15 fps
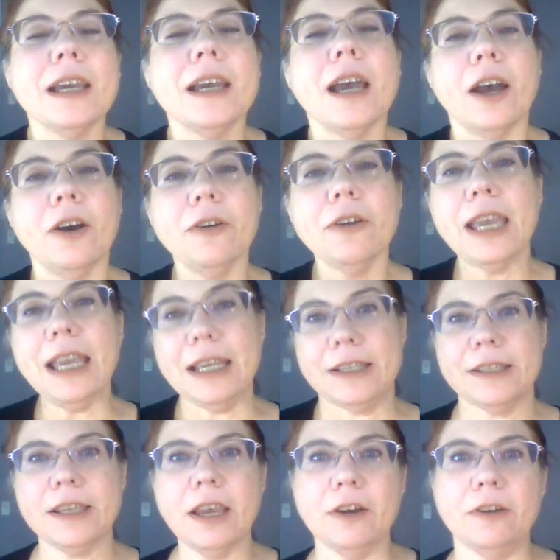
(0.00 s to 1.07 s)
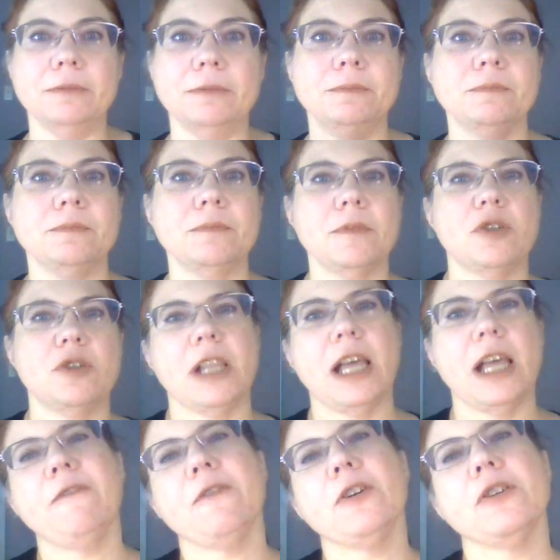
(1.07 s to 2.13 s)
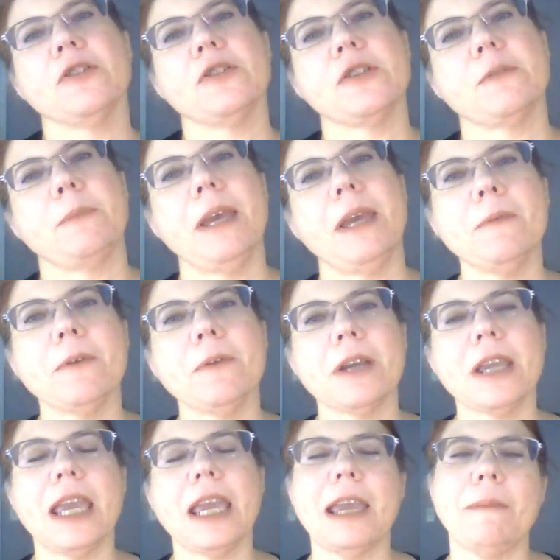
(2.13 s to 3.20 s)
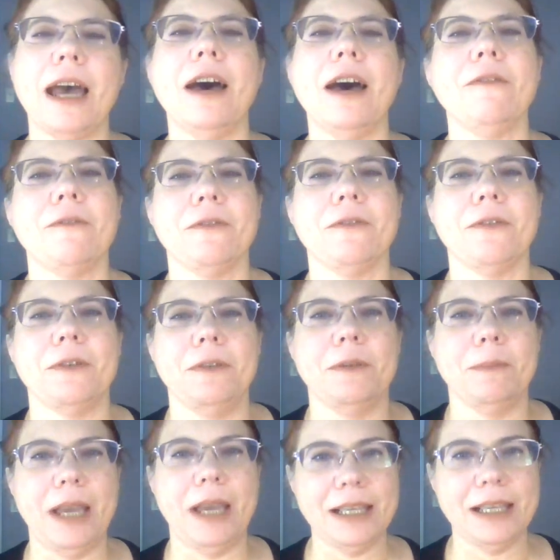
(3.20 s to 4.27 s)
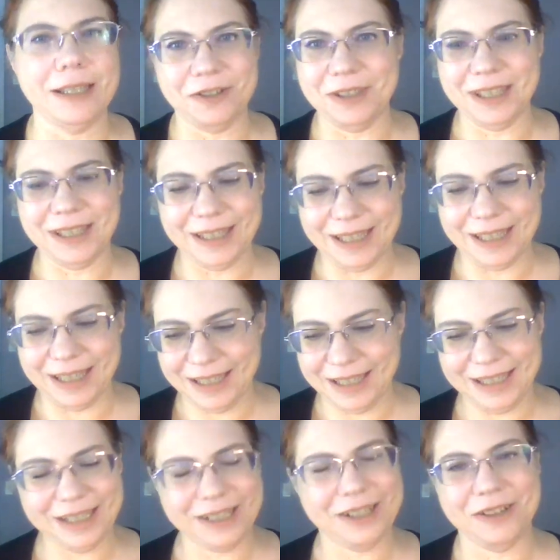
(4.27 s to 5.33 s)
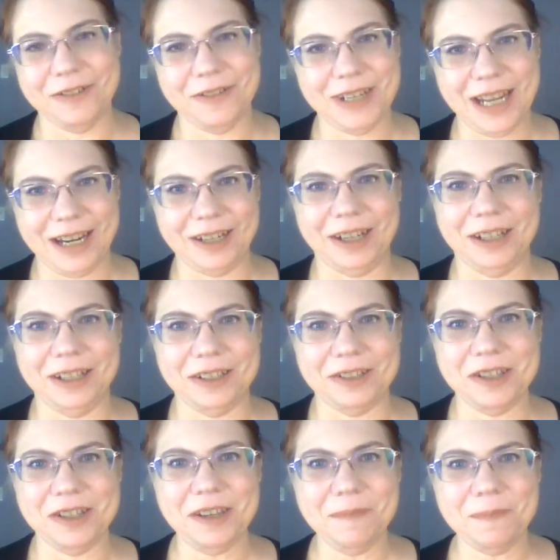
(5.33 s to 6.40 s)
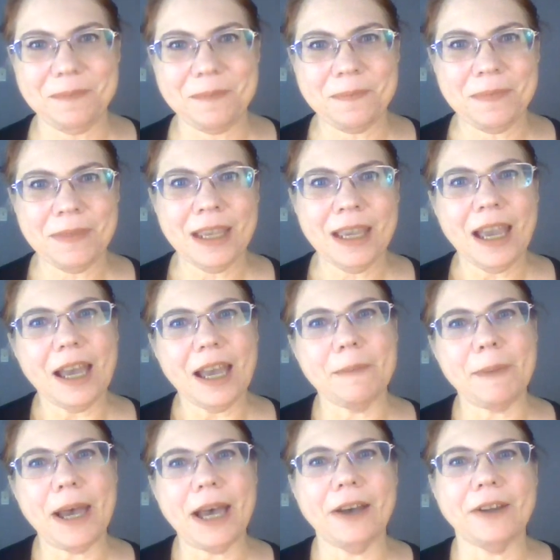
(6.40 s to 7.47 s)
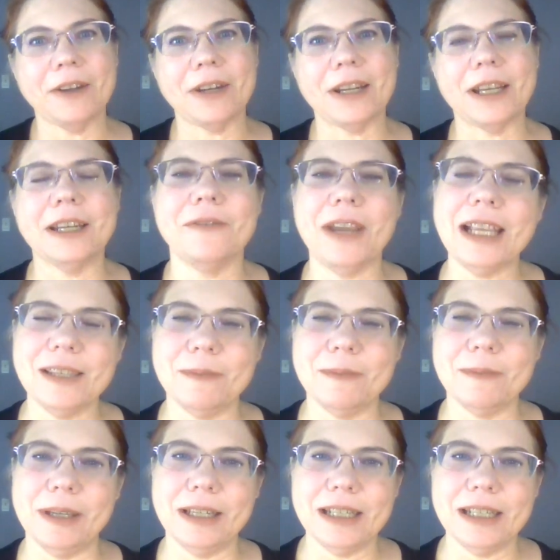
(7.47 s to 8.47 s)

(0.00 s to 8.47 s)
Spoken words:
Okay, so July 1st, paper came out from the Massachusetts Institute of Technology about an advancement